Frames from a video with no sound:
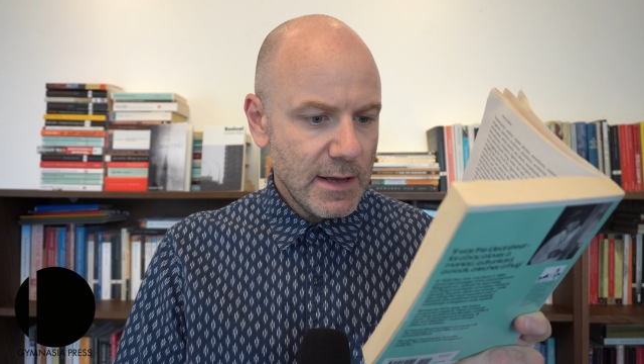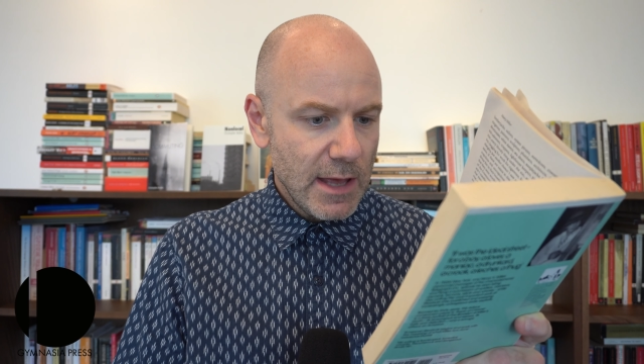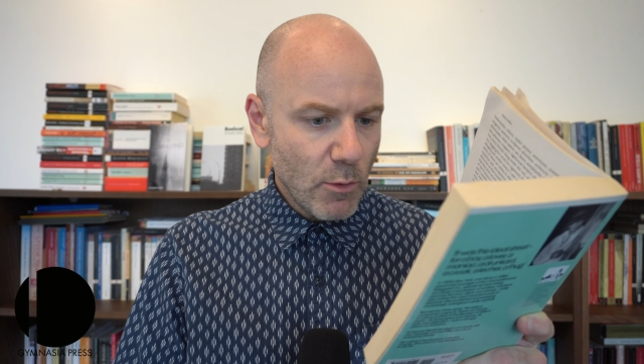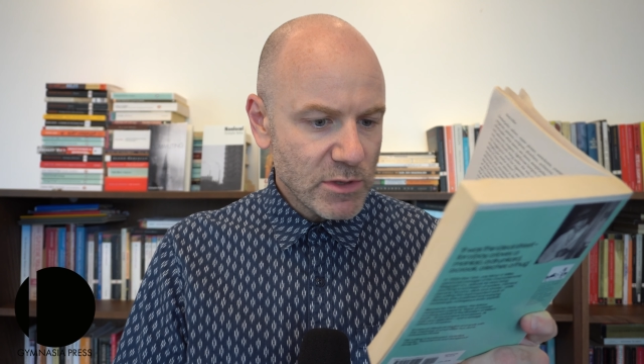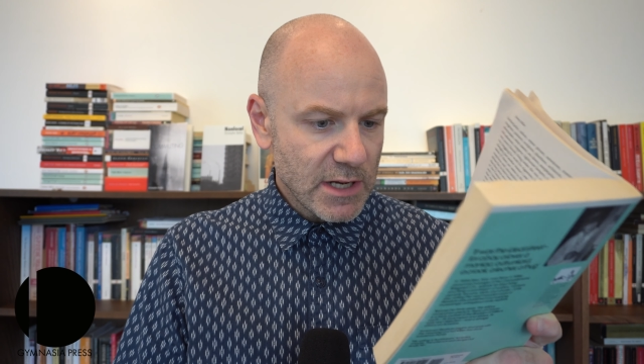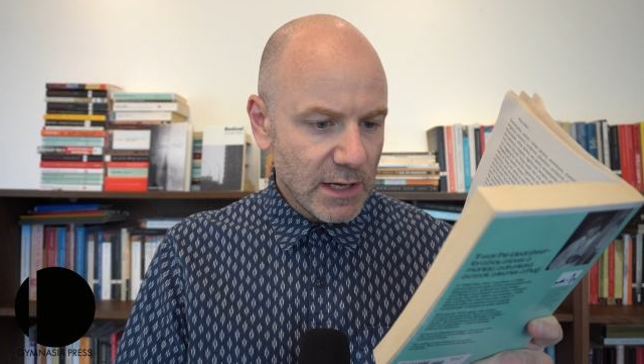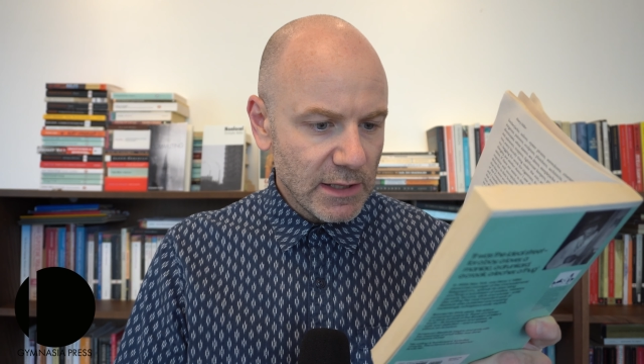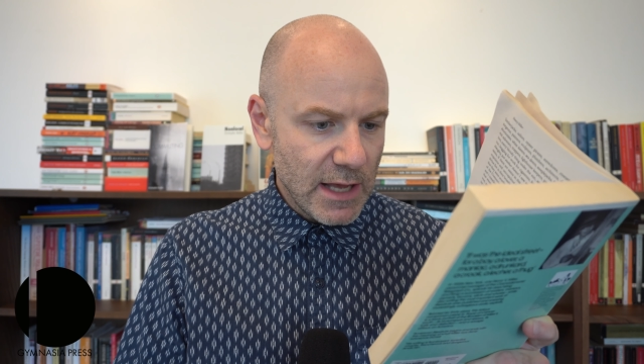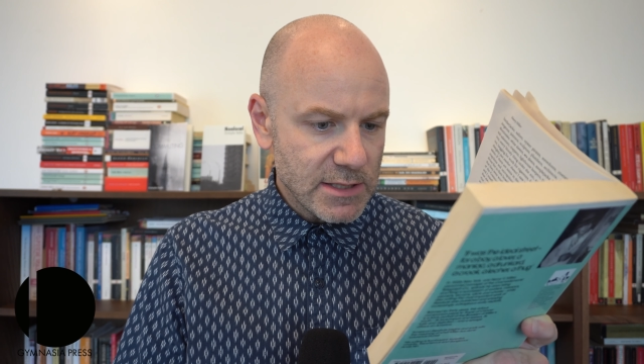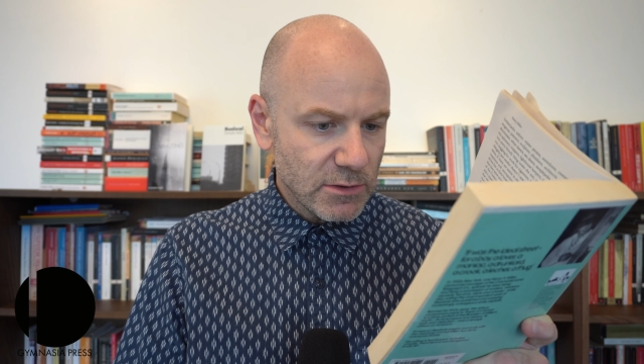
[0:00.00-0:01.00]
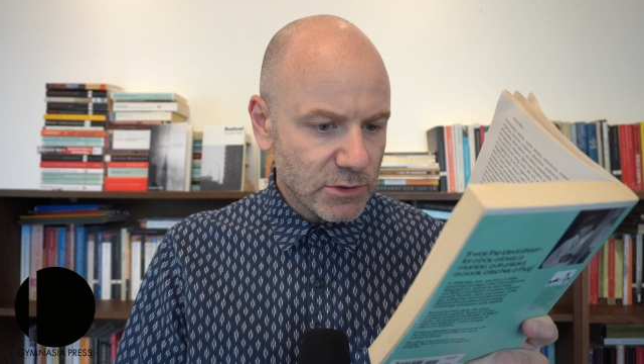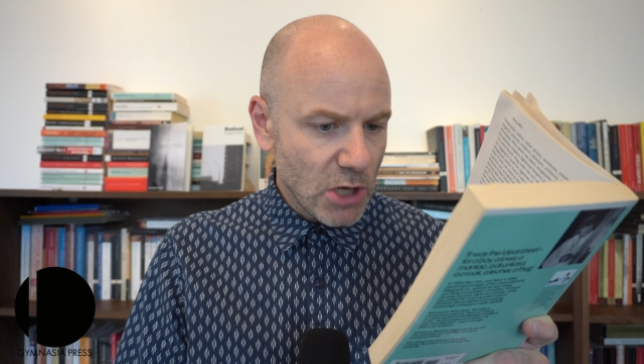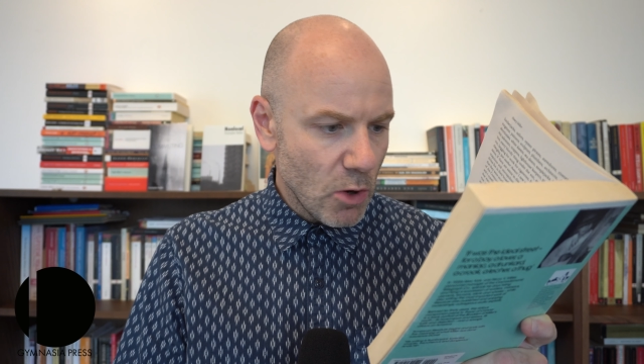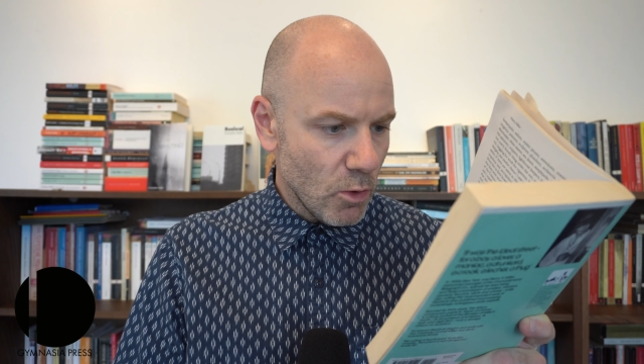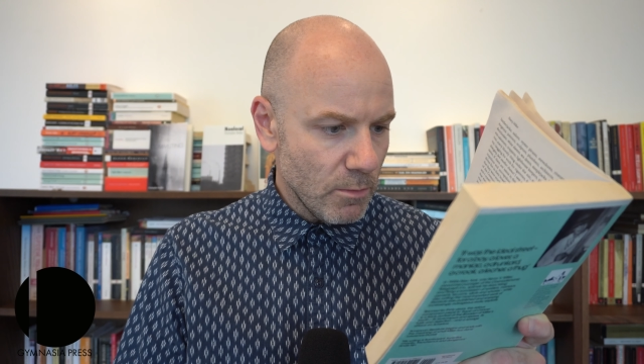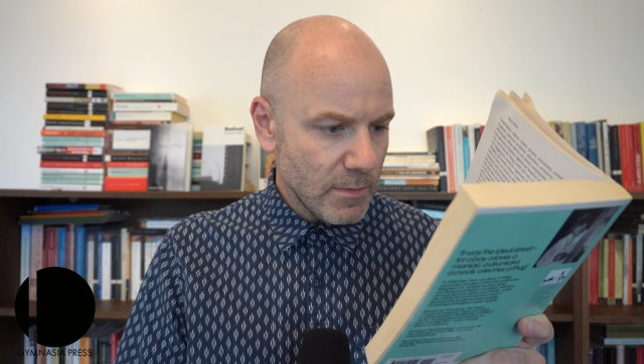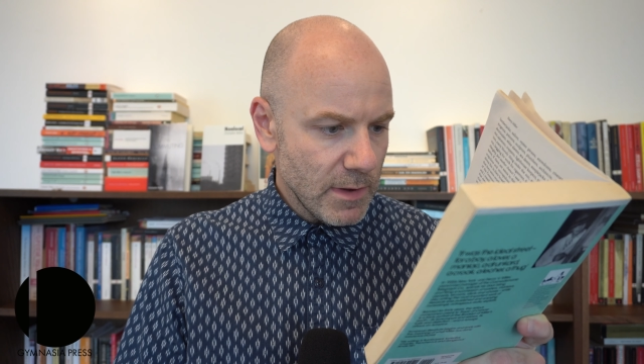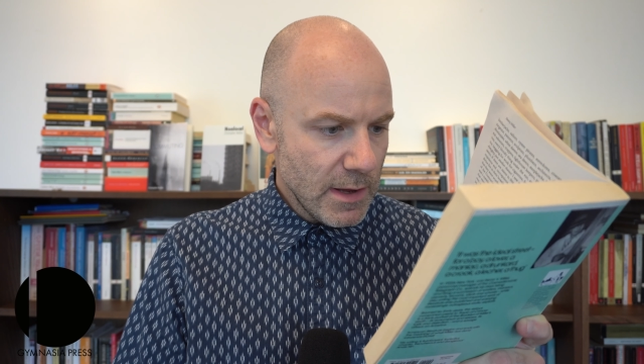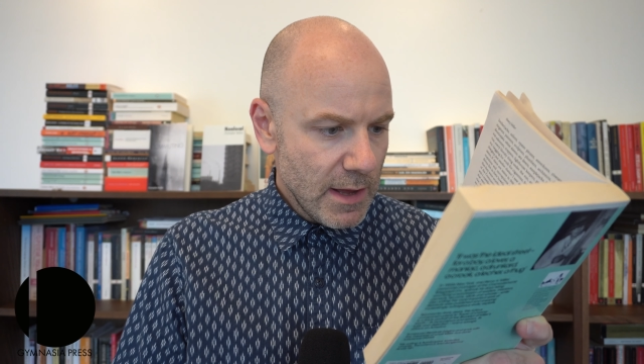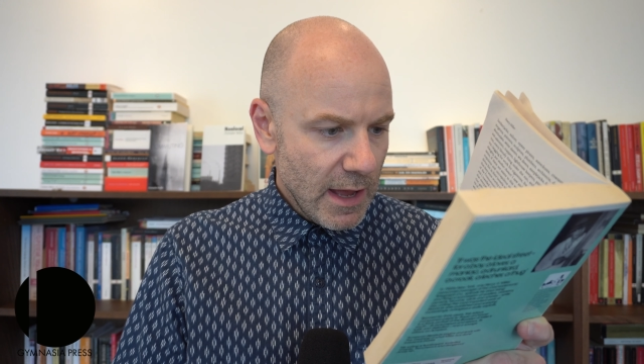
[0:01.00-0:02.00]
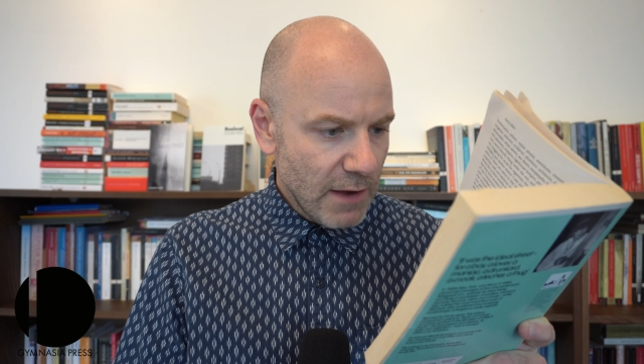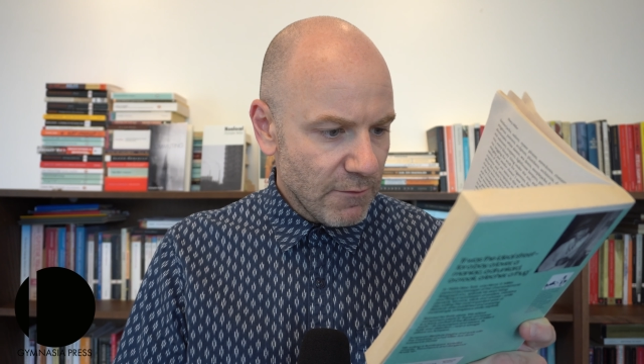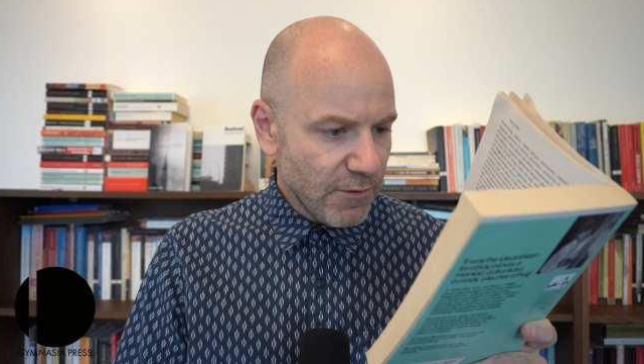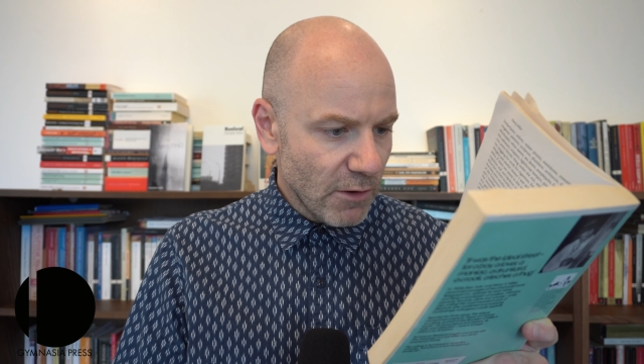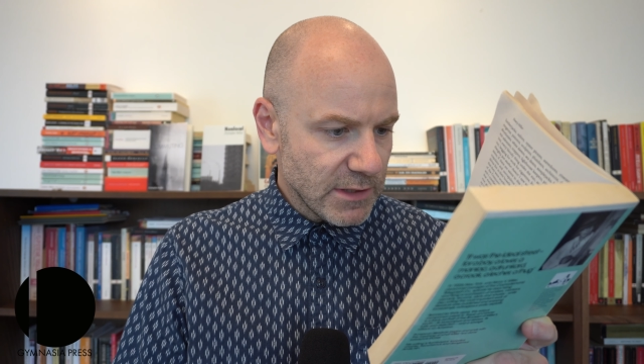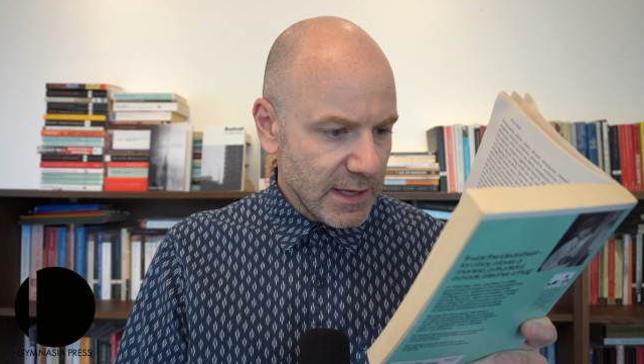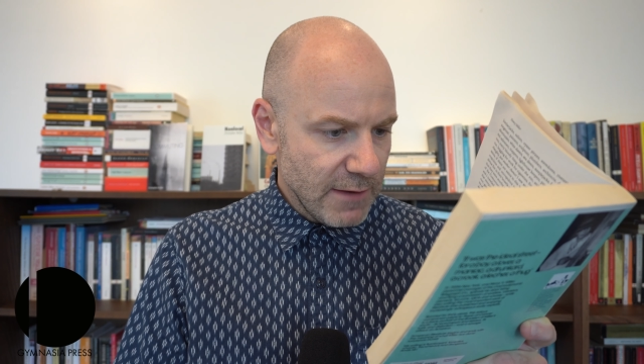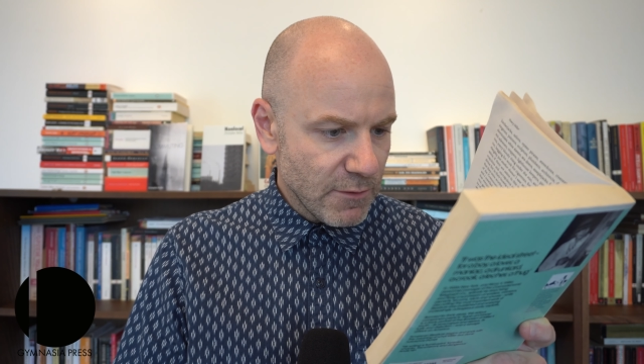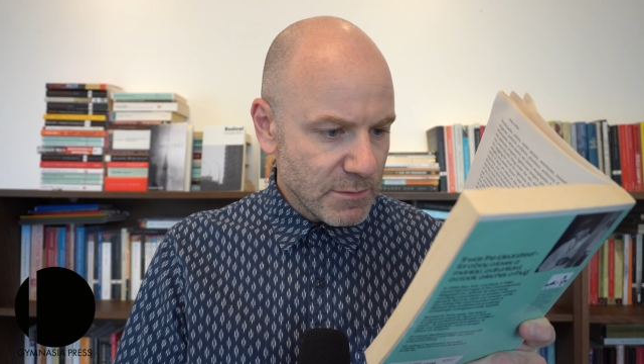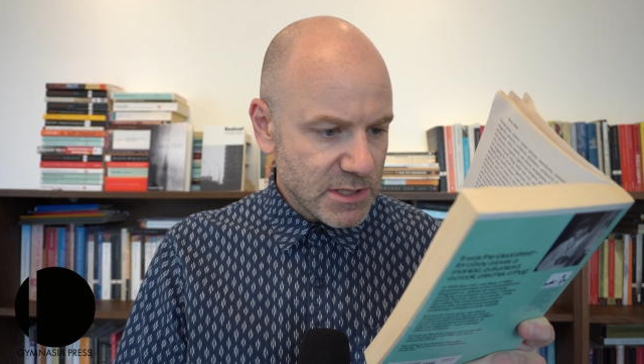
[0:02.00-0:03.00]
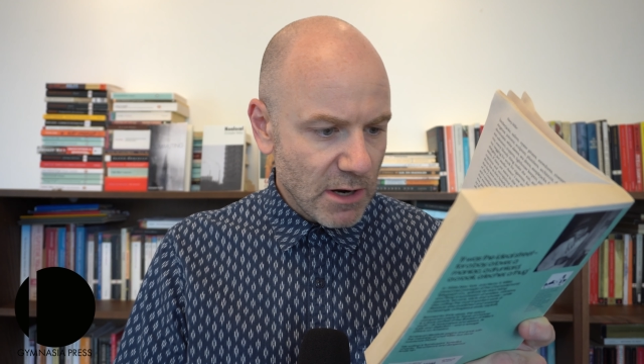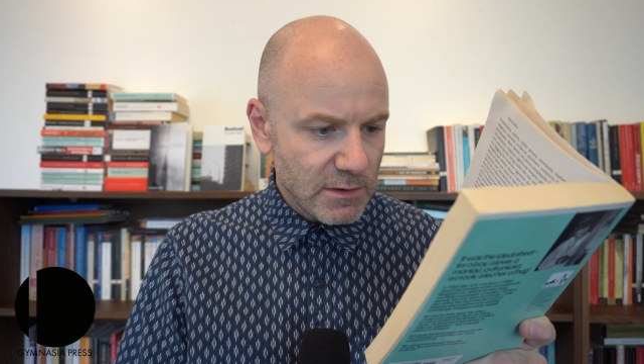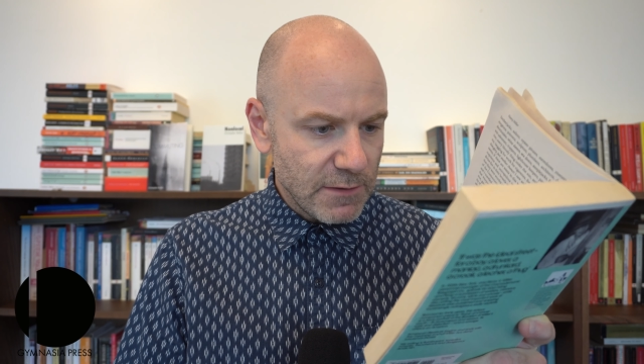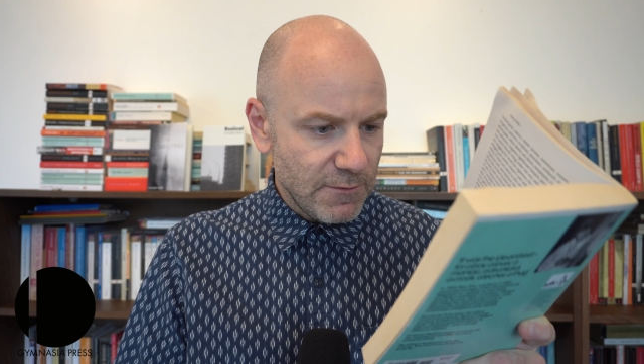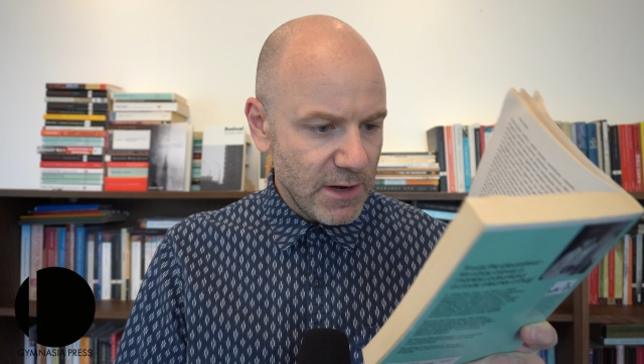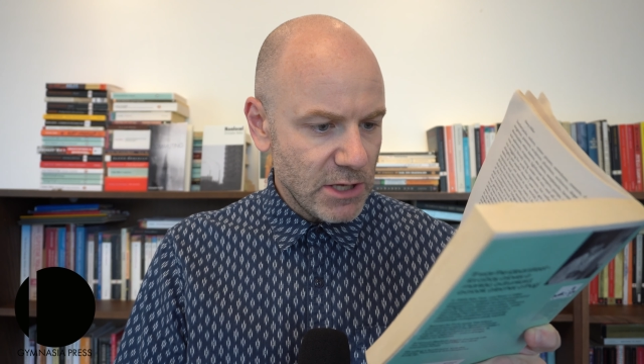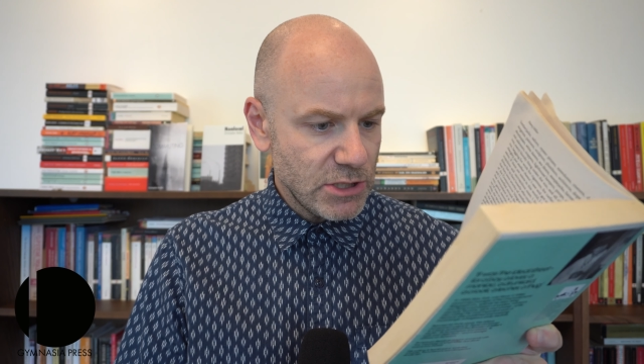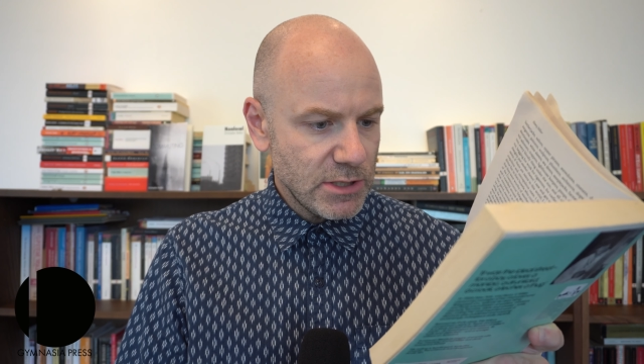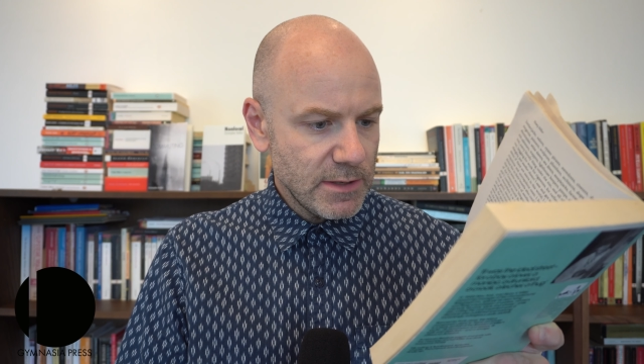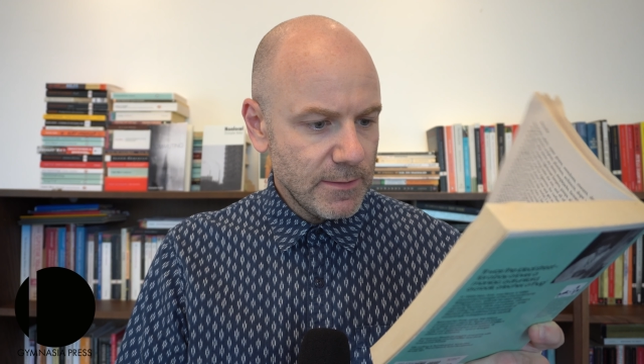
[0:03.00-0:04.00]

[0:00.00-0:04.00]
It was a colossal tome and faulty from start to finish.